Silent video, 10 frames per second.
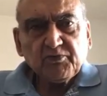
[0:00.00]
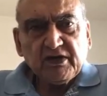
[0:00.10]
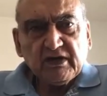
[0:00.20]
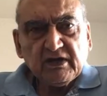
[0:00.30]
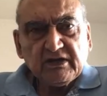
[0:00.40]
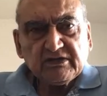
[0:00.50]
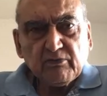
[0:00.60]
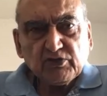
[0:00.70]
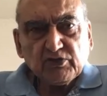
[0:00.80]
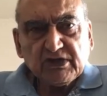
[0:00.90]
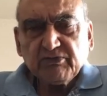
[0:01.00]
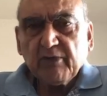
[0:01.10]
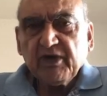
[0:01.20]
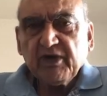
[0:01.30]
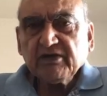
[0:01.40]
what is being done is the
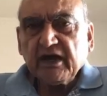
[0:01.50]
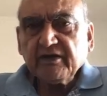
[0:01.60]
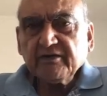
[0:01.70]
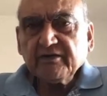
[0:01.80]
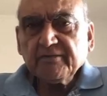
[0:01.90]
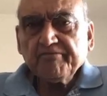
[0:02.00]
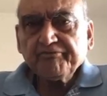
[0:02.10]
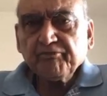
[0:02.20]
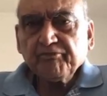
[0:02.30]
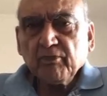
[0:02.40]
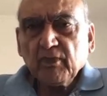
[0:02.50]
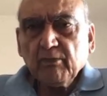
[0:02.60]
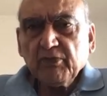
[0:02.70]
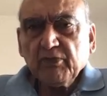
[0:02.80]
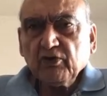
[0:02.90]
Muslims are being targeted
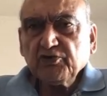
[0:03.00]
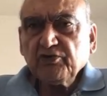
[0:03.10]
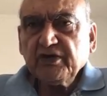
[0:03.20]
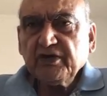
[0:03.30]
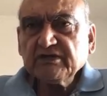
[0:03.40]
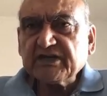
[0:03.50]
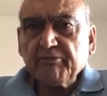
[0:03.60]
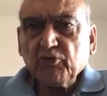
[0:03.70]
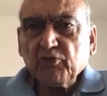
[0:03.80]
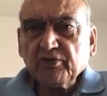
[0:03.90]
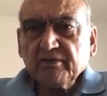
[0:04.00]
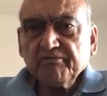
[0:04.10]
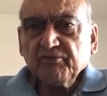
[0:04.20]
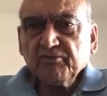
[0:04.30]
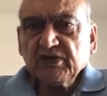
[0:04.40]
because you need a
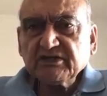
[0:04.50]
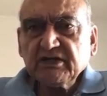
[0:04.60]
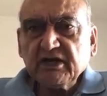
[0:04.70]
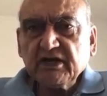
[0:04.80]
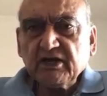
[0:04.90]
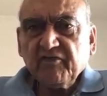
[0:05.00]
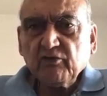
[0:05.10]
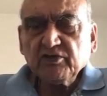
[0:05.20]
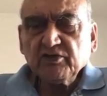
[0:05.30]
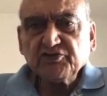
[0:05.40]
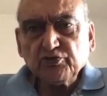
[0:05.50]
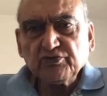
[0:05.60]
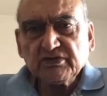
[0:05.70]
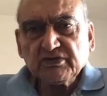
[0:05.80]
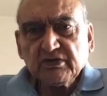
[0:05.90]
scapegoat. Just as Hitler
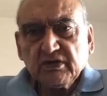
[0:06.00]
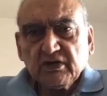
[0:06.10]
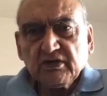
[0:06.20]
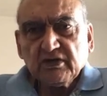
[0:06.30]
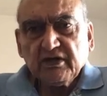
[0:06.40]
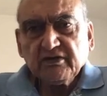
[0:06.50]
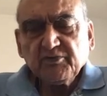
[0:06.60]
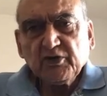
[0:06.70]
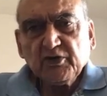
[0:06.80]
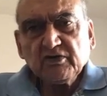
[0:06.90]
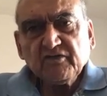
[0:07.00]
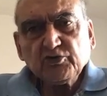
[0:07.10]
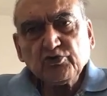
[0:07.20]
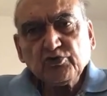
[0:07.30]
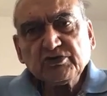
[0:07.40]
found the Jews, that it is
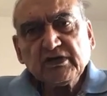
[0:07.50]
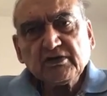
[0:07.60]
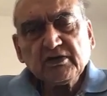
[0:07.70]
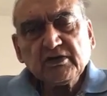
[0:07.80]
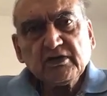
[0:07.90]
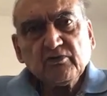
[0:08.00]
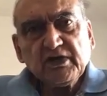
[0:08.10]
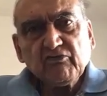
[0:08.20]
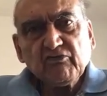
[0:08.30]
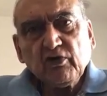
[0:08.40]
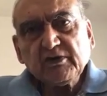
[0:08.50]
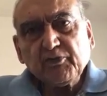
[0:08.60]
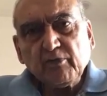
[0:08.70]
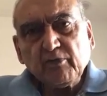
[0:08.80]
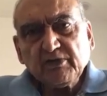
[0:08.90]
because of the Jews that we
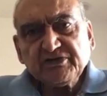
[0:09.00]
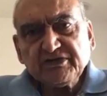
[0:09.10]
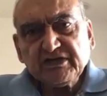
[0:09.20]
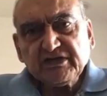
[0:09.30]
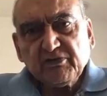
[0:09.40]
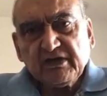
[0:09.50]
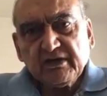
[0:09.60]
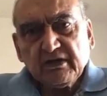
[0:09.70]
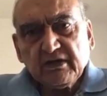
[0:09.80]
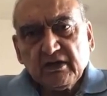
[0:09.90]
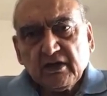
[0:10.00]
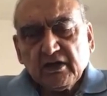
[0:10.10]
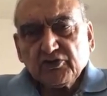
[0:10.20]
have all the problems in Germany.